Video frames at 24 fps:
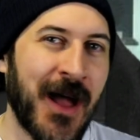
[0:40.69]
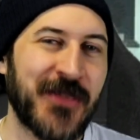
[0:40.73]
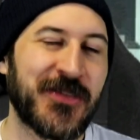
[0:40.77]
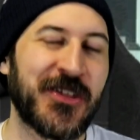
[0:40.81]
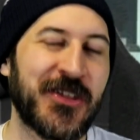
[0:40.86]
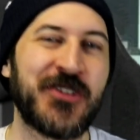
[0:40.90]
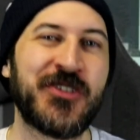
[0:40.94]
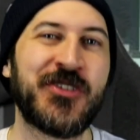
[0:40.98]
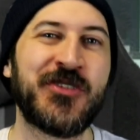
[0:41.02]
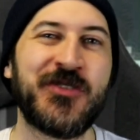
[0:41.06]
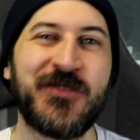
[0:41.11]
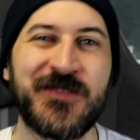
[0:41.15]

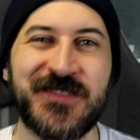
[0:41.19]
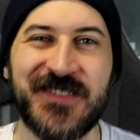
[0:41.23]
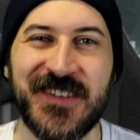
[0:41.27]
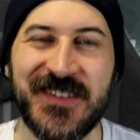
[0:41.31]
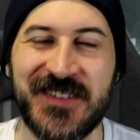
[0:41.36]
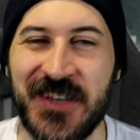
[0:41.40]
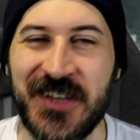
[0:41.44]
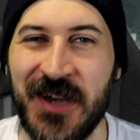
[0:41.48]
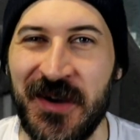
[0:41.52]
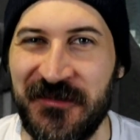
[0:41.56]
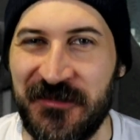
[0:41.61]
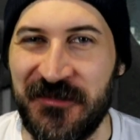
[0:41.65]
The news
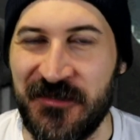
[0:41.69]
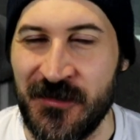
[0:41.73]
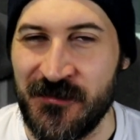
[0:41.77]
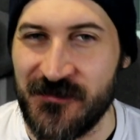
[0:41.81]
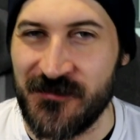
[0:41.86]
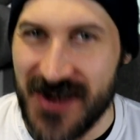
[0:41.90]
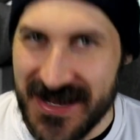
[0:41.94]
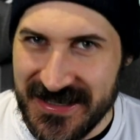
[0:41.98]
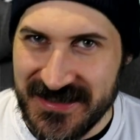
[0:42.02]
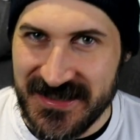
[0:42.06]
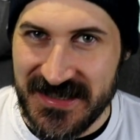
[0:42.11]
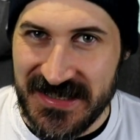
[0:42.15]
has come
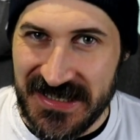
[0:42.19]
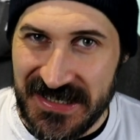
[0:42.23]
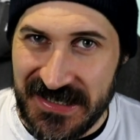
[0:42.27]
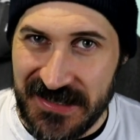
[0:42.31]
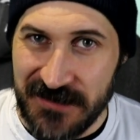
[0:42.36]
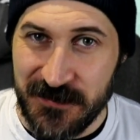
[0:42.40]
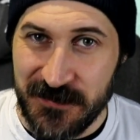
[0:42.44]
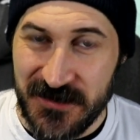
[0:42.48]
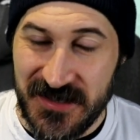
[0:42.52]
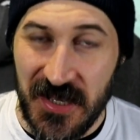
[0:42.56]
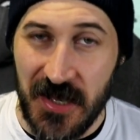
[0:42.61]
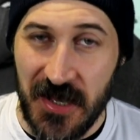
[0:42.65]
from Wrestling
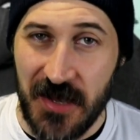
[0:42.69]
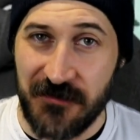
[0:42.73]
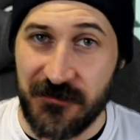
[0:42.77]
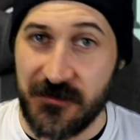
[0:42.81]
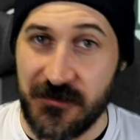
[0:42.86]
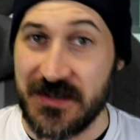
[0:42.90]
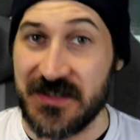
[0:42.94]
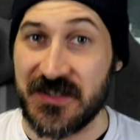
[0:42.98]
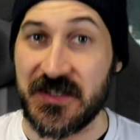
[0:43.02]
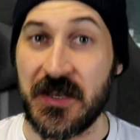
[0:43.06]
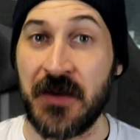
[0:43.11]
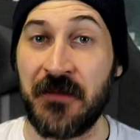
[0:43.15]

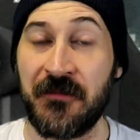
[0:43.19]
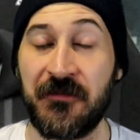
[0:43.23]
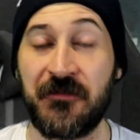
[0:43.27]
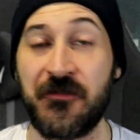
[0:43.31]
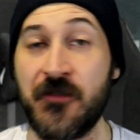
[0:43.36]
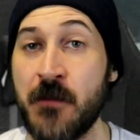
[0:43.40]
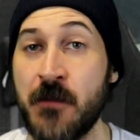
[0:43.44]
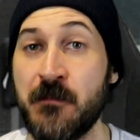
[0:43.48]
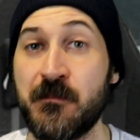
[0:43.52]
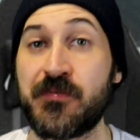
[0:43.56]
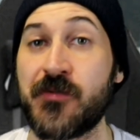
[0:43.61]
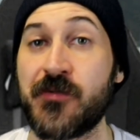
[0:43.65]
Observer. It's come
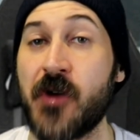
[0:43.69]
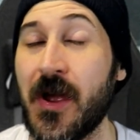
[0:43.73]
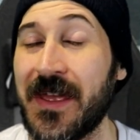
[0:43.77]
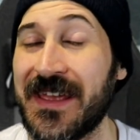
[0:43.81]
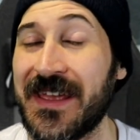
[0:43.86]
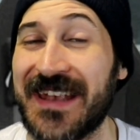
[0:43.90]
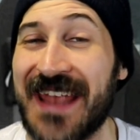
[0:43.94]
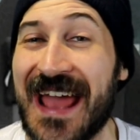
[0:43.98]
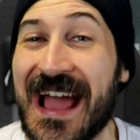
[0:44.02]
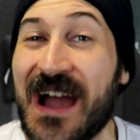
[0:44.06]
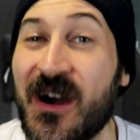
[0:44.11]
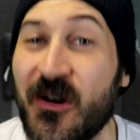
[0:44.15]
from
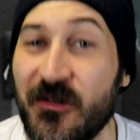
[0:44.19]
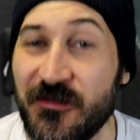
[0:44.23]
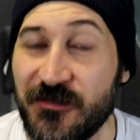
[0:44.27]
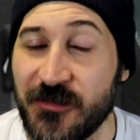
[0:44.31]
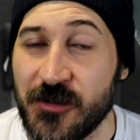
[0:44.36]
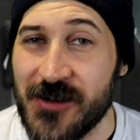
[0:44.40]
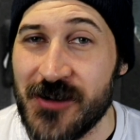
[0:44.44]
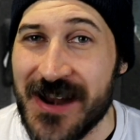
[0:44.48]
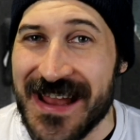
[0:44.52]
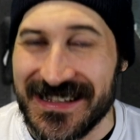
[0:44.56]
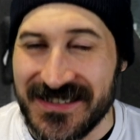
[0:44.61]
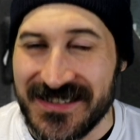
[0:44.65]
Bryan
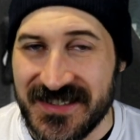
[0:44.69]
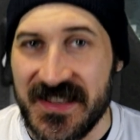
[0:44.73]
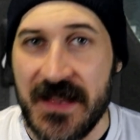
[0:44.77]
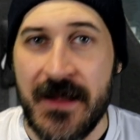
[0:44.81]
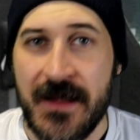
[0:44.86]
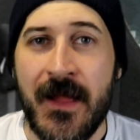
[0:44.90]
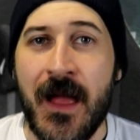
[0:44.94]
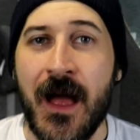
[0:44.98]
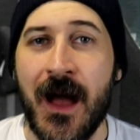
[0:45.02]
Alverez.